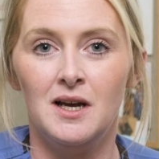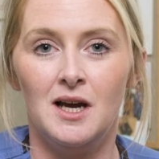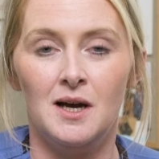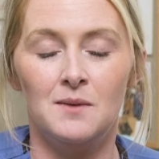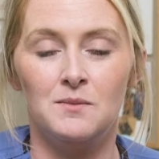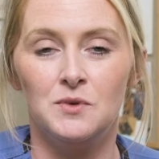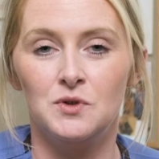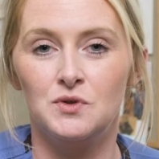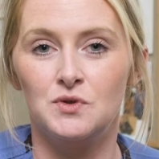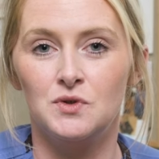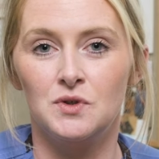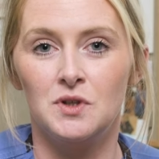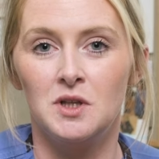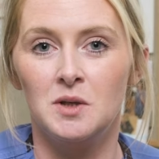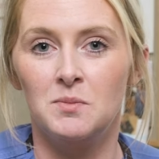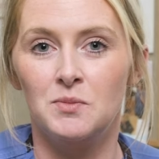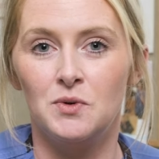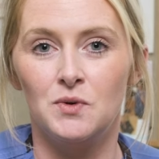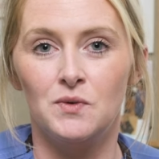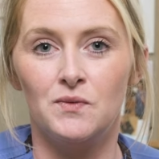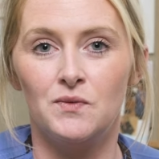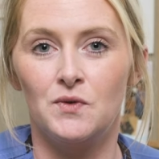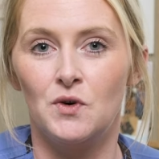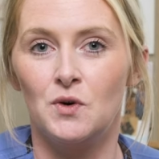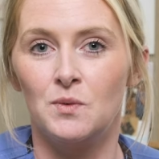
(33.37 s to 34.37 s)
I would really
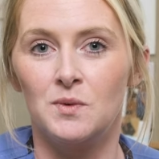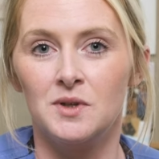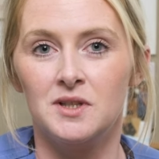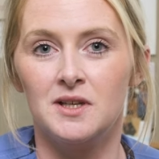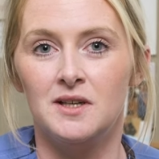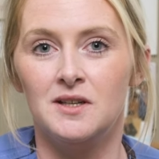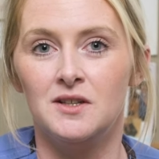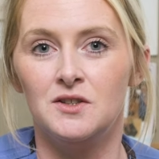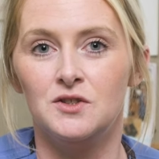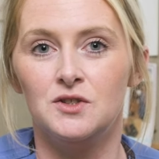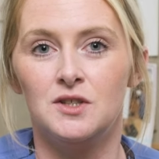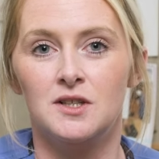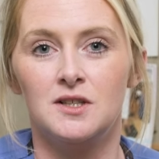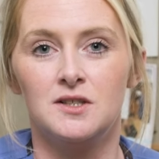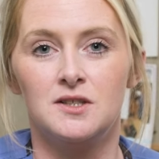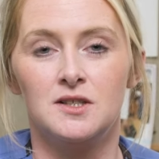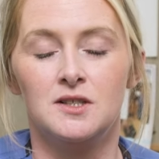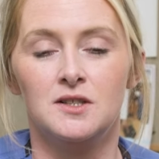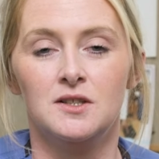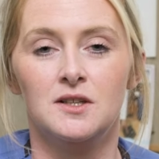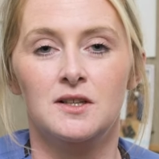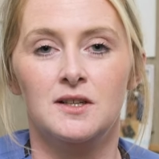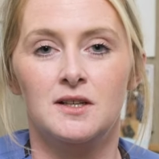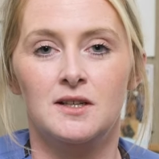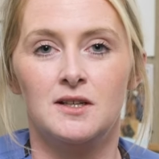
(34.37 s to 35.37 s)
put forward
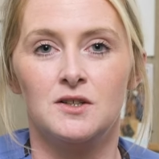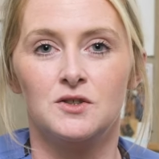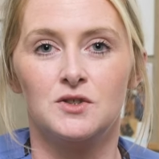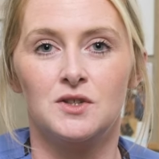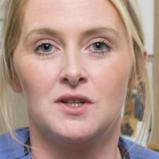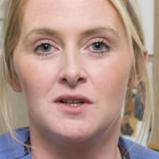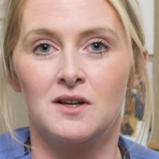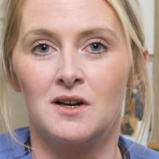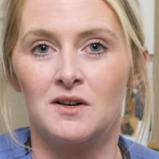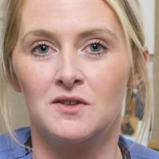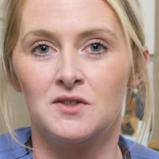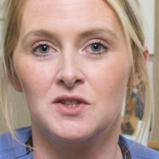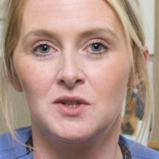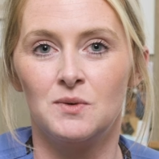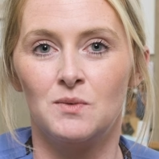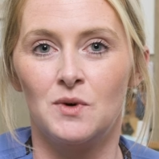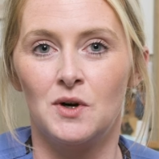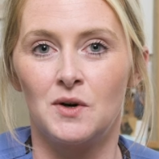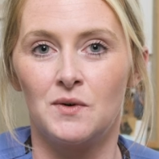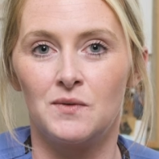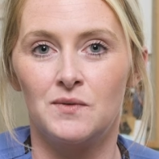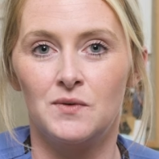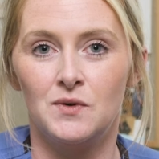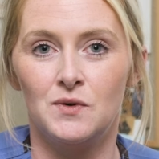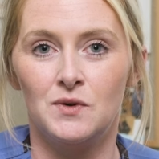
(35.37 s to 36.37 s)
NHS Ayrshire Arran to
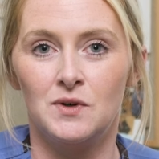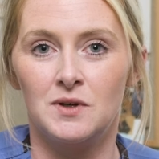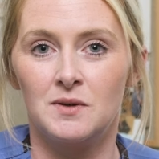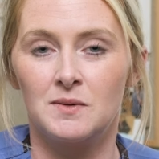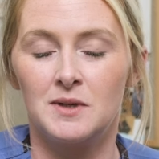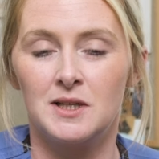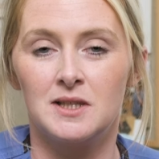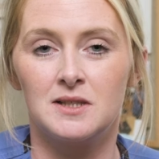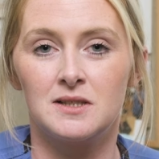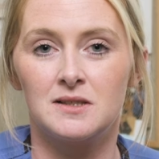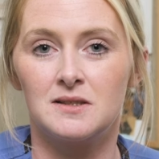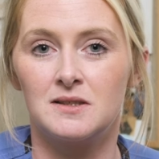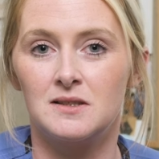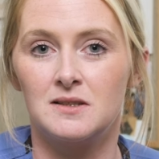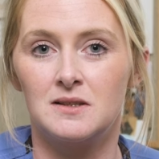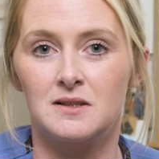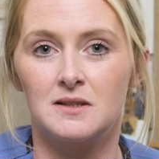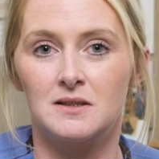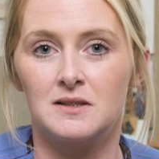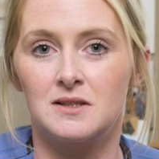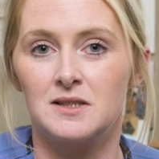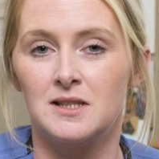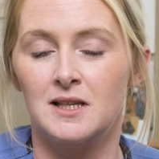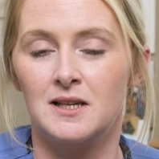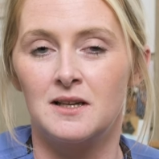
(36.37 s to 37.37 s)
work for, because
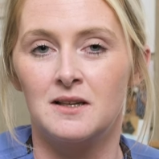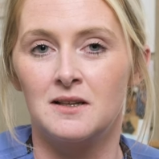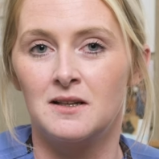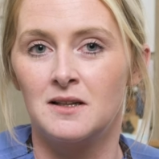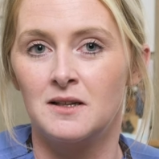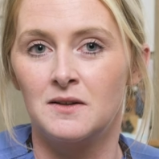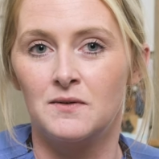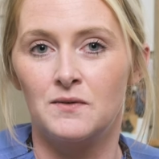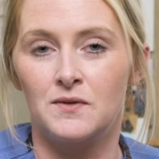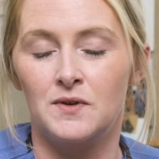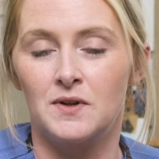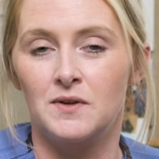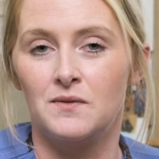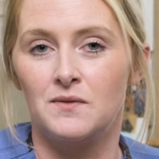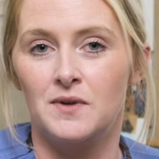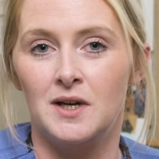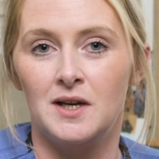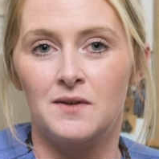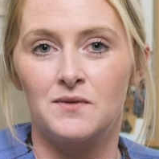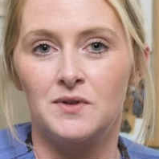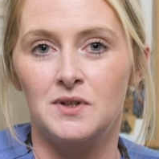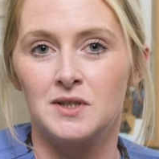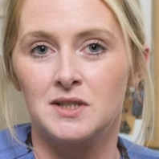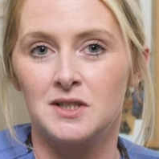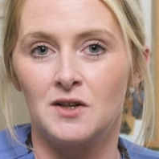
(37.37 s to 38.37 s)
certainly for the
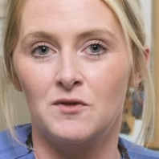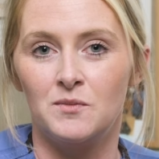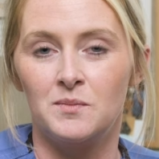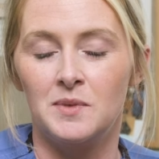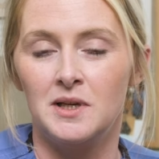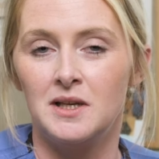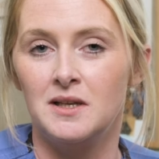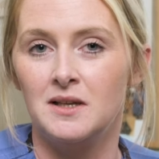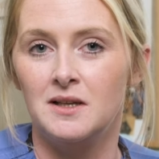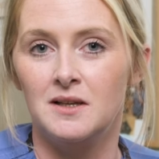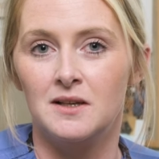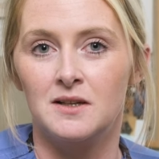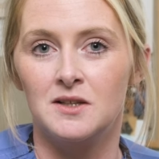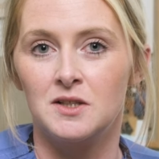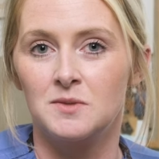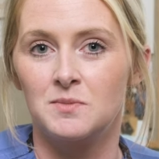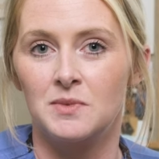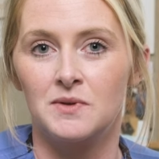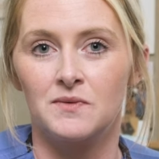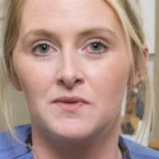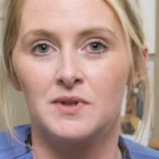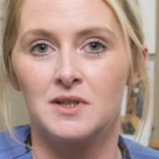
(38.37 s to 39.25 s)
5 years I've been here, it's been